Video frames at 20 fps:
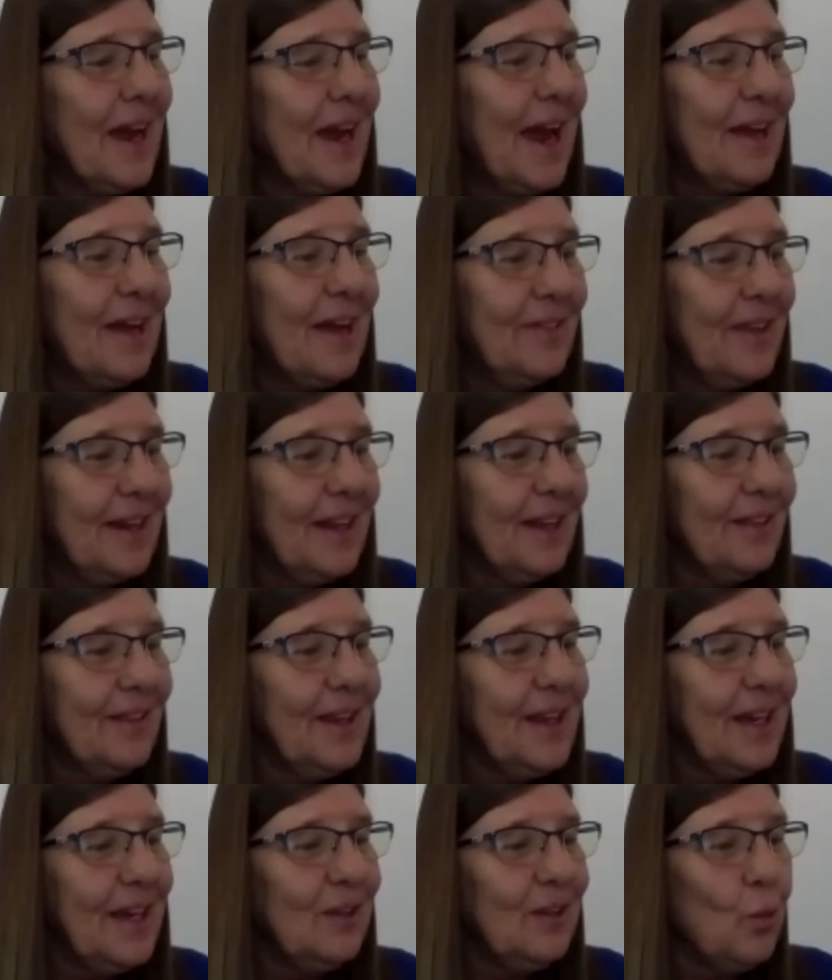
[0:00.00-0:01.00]
and then he
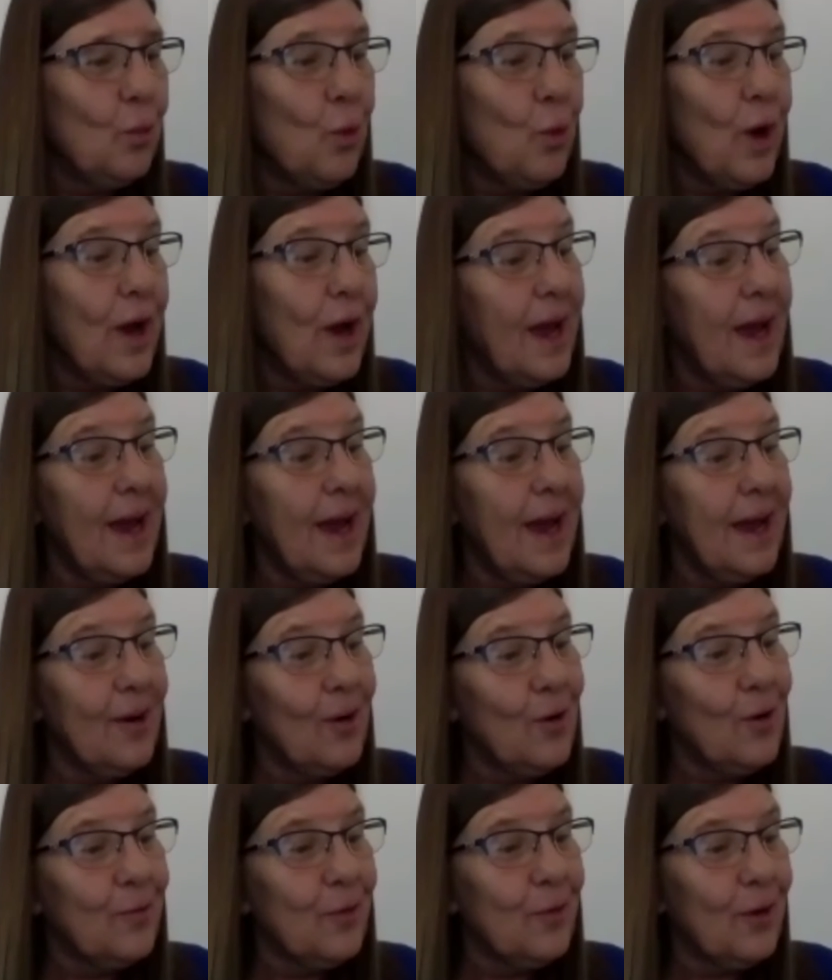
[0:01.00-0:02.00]
leaned way
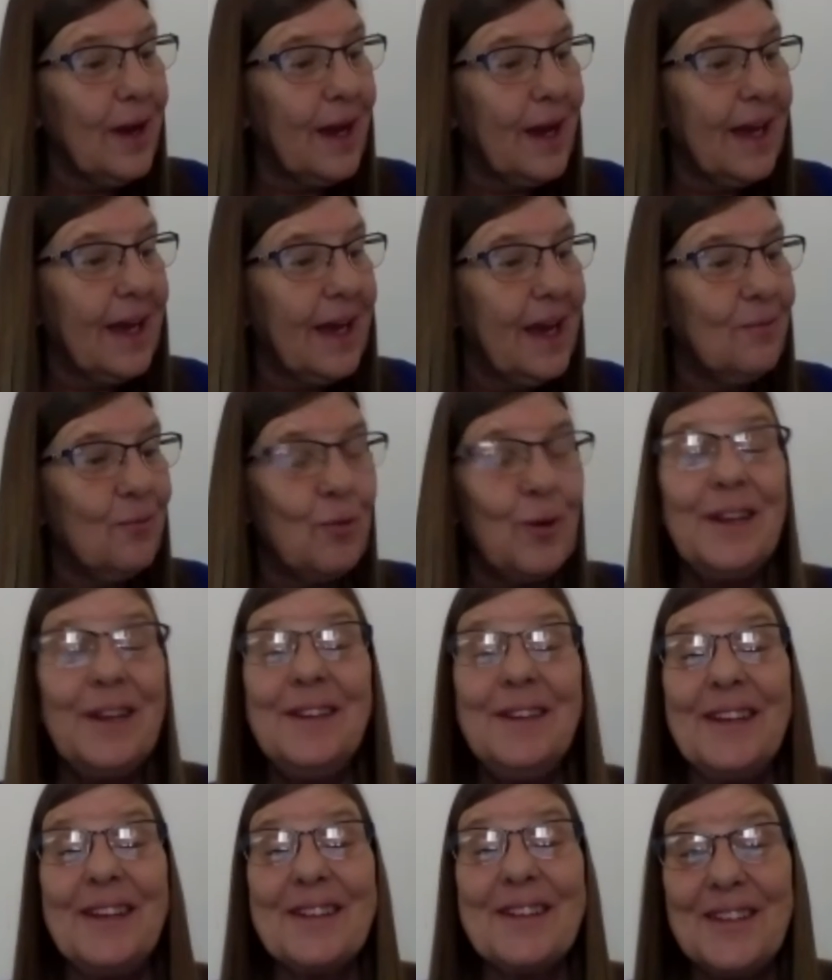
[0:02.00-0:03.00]
over and gave Winn
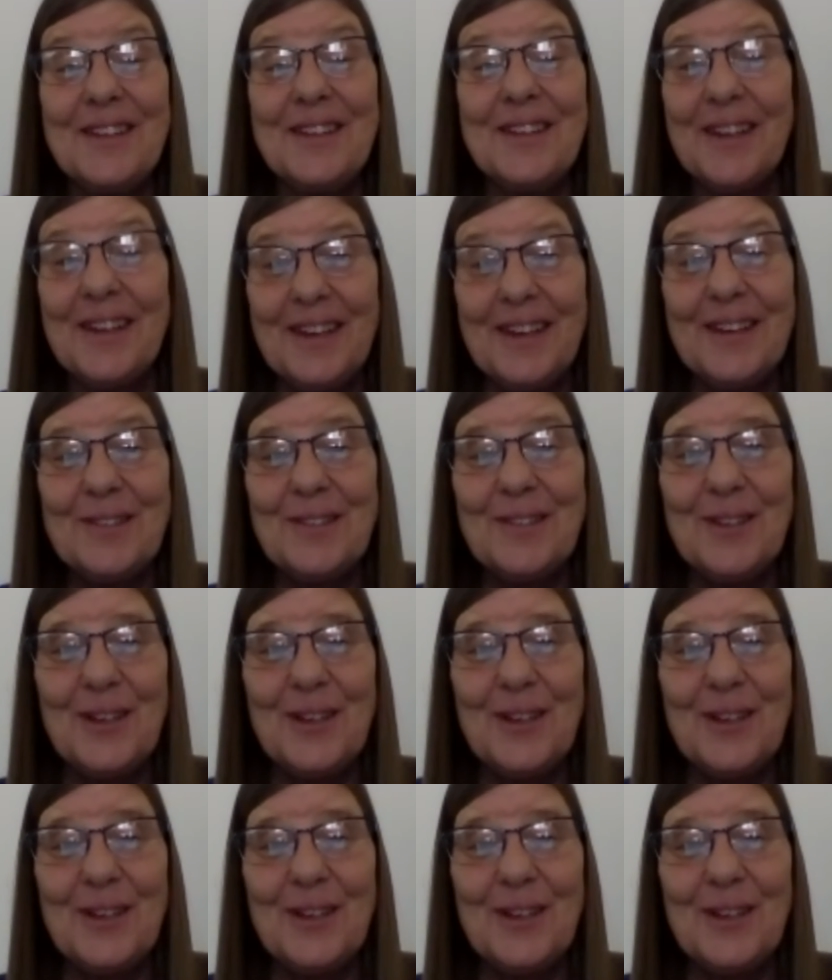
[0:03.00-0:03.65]
Dixie a kiss